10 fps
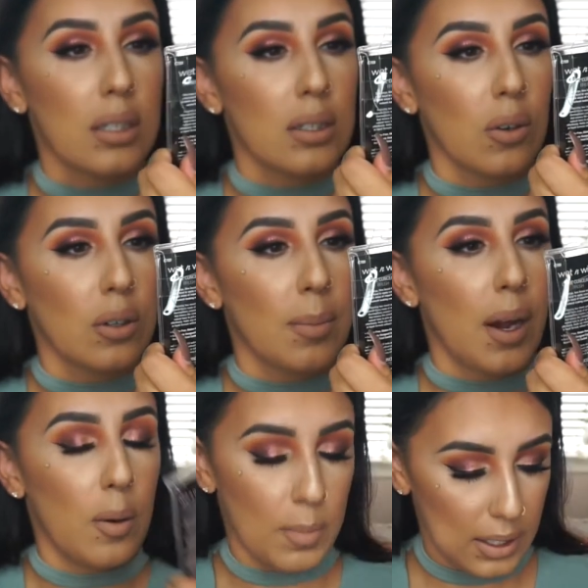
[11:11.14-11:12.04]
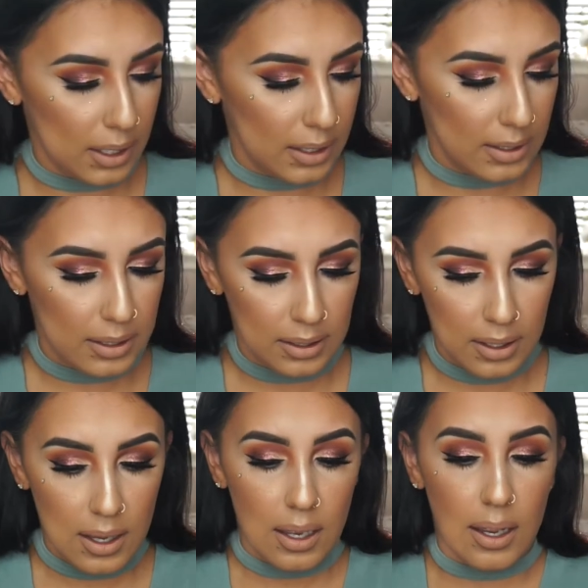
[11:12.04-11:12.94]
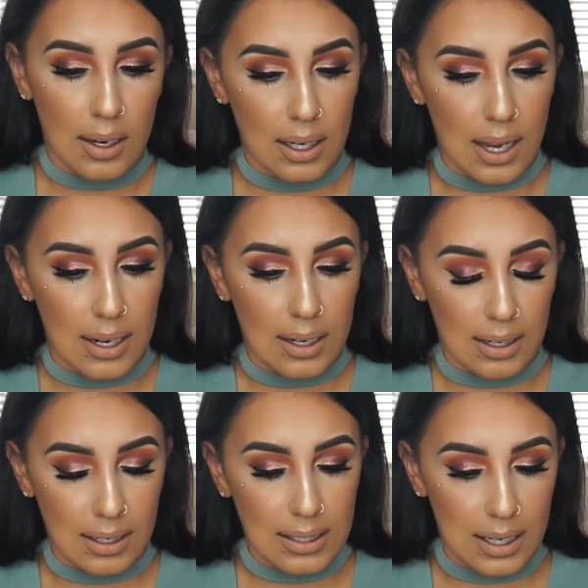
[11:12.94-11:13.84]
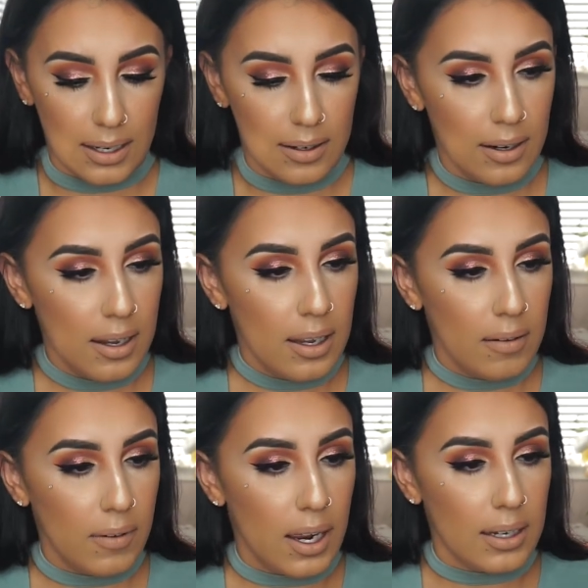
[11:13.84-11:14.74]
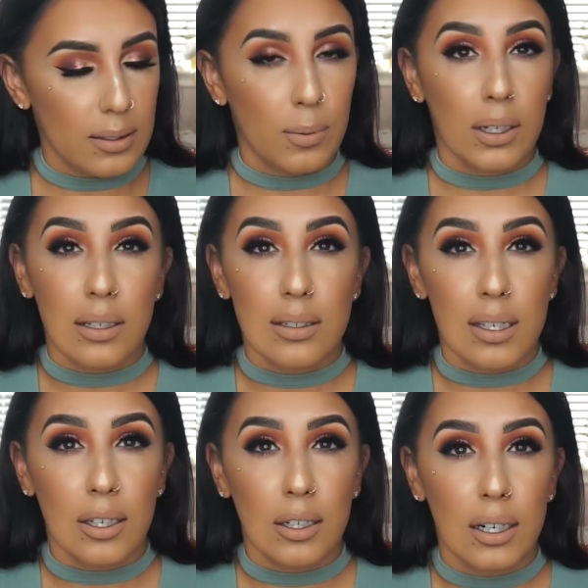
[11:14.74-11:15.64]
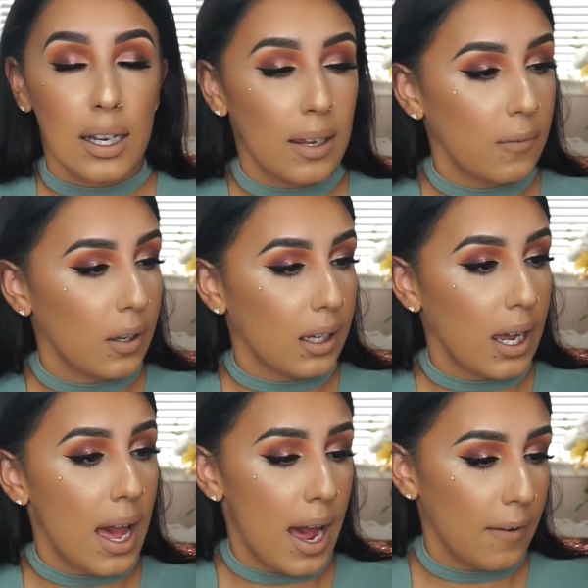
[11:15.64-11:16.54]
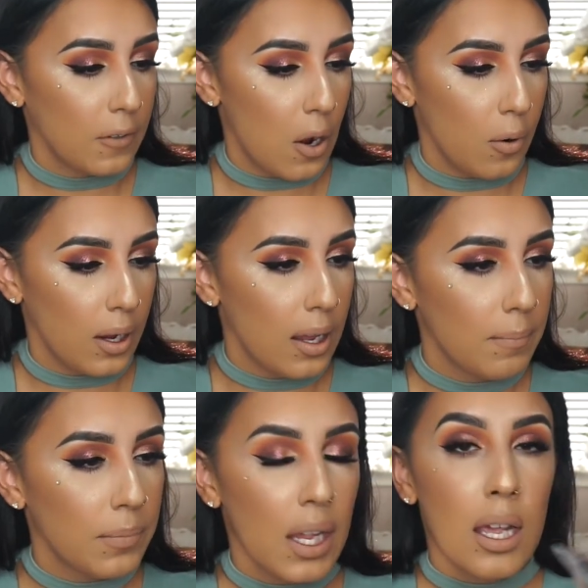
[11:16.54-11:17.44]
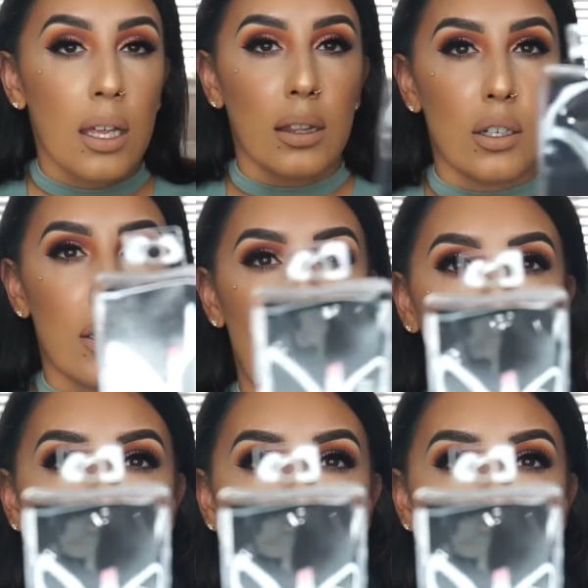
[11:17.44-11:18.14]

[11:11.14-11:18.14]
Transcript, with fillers: stoked about because, again, like I said, it has the word concealer in it. I feel like I have to own it. There's the